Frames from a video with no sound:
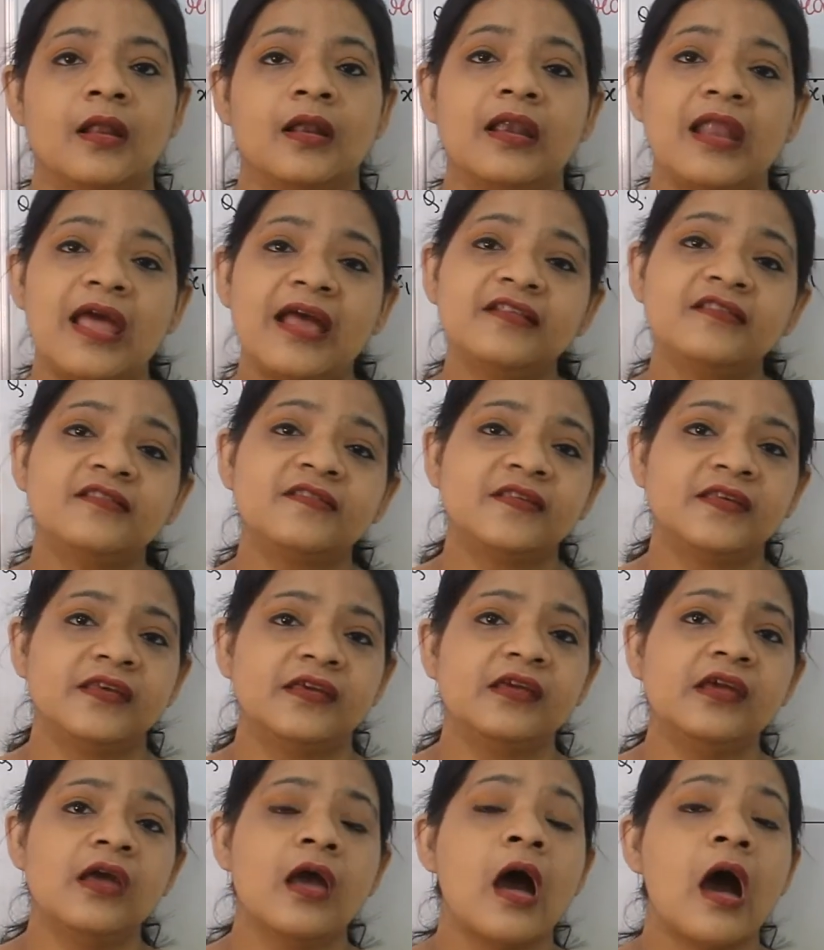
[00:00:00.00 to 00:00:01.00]
Let's
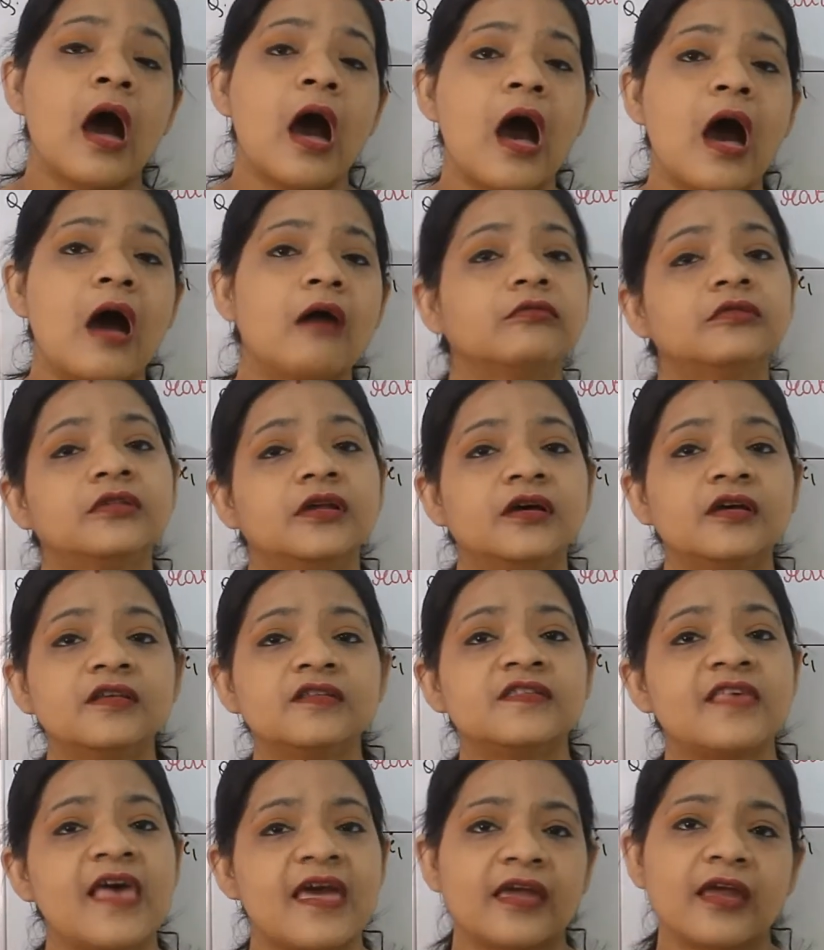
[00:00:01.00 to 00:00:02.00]
see how the
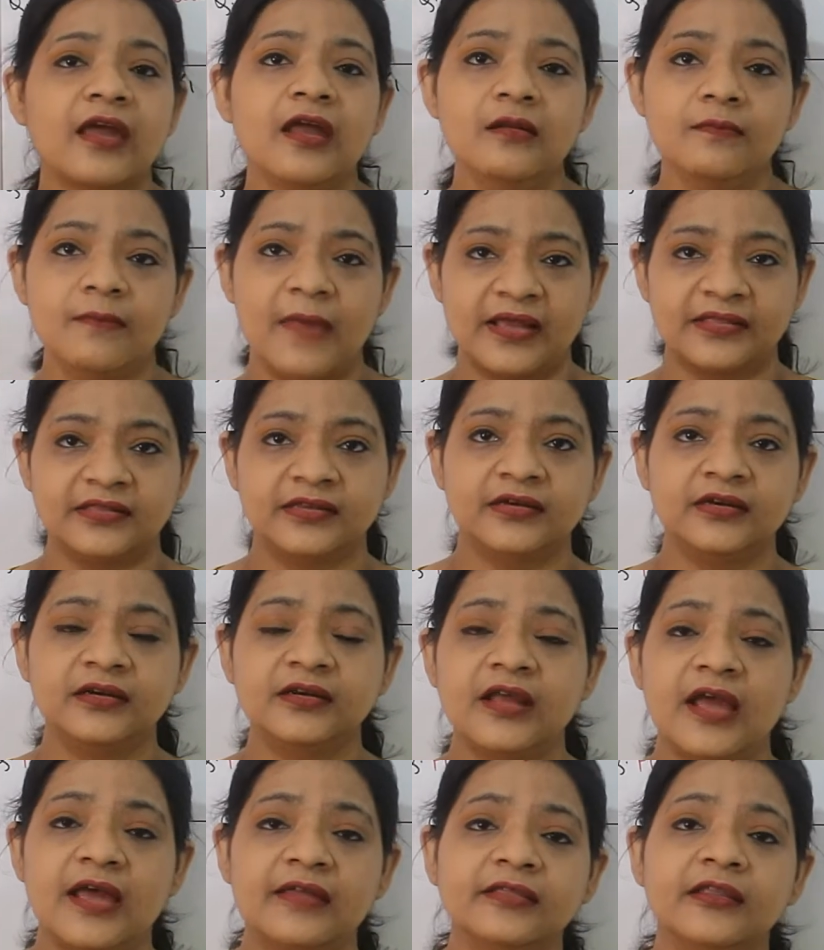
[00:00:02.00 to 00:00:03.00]
second
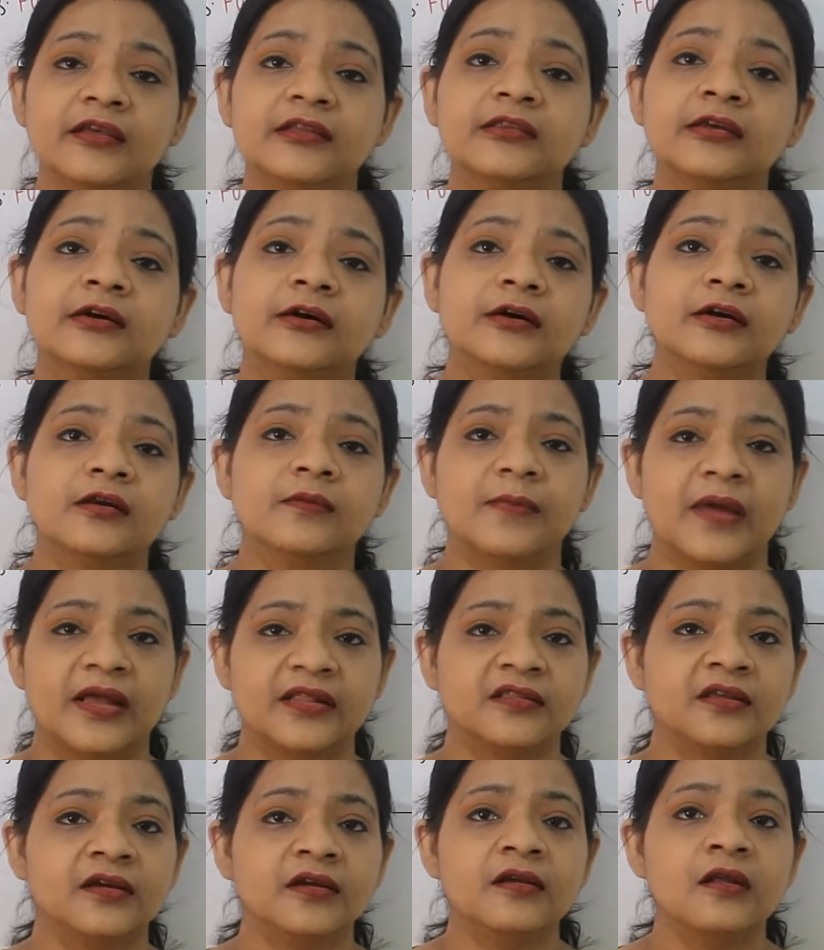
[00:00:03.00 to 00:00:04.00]
method and the third
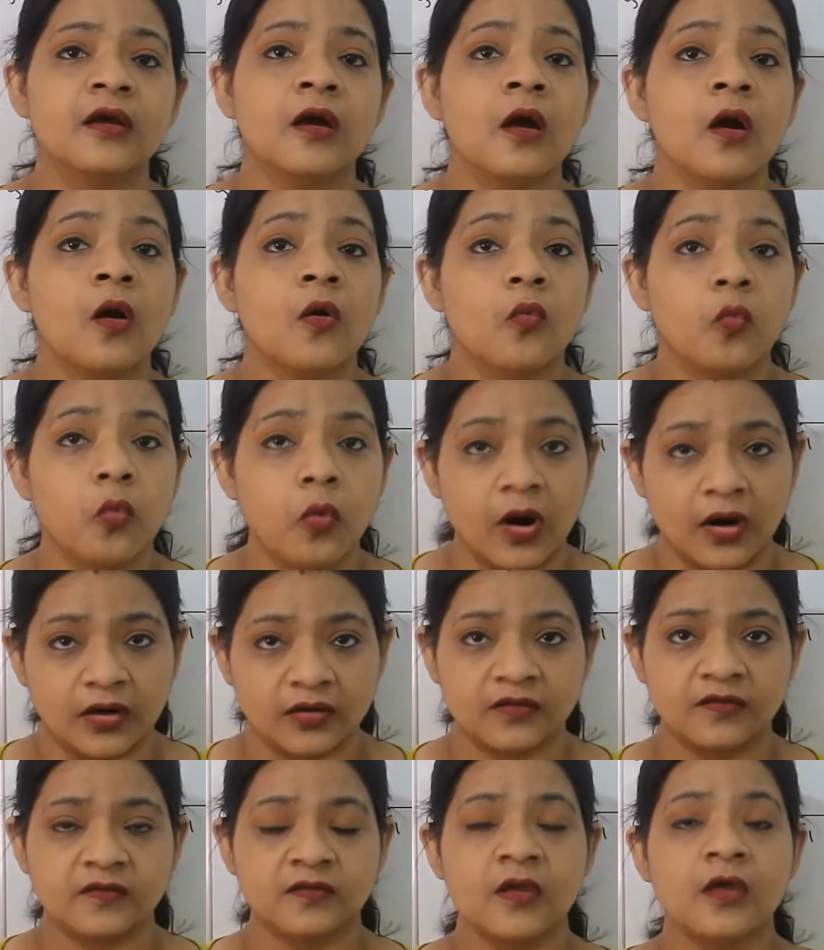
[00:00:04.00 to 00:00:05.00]
method
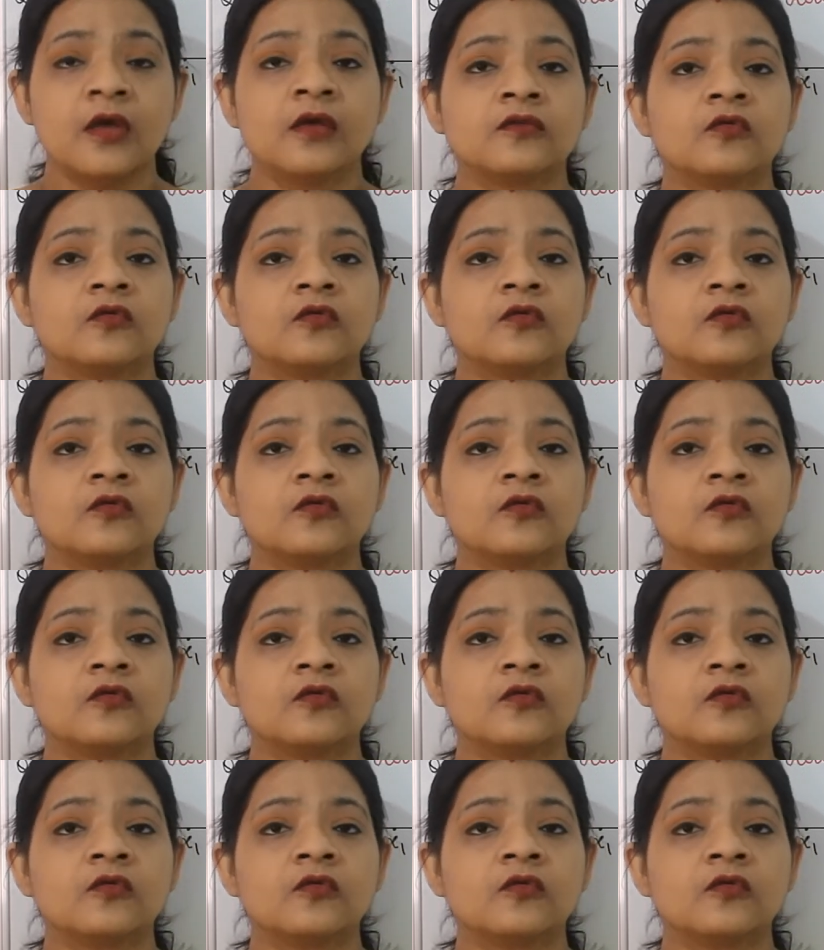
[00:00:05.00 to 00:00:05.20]
works.